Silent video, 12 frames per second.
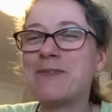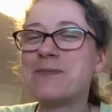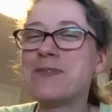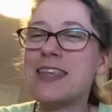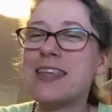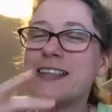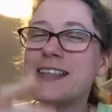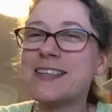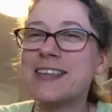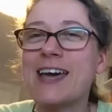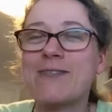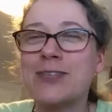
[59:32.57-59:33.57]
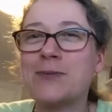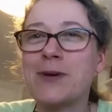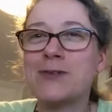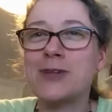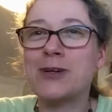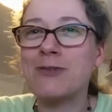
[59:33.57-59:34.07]
Dave, I suppose I'd
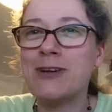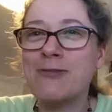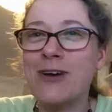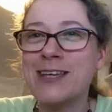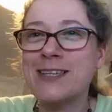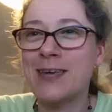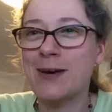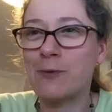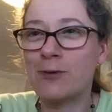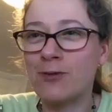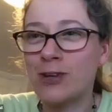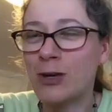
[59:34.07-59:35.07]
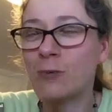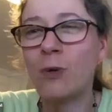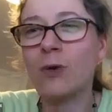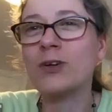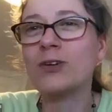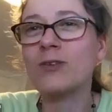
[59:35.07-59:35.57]
rephrase that one for you. What
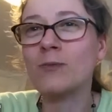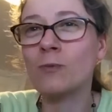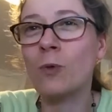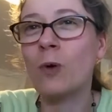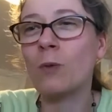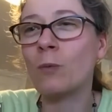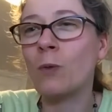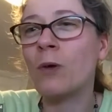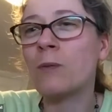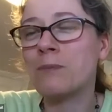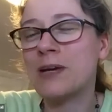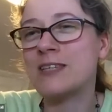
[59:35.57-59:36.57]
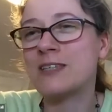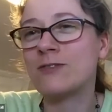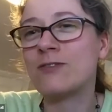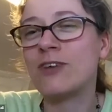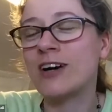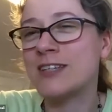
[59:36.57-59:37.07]
one piece of advice
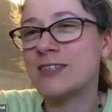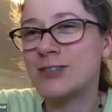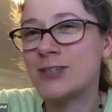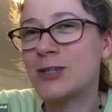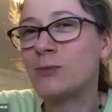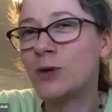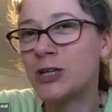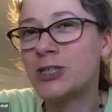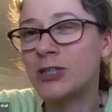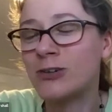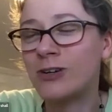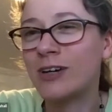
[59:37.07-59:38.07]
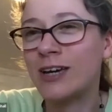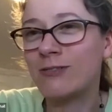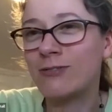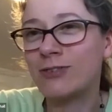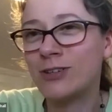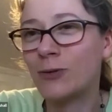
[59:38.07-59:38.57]
do you wish you could give to all
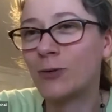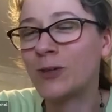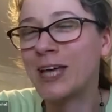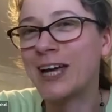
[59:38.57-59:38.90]
candidates?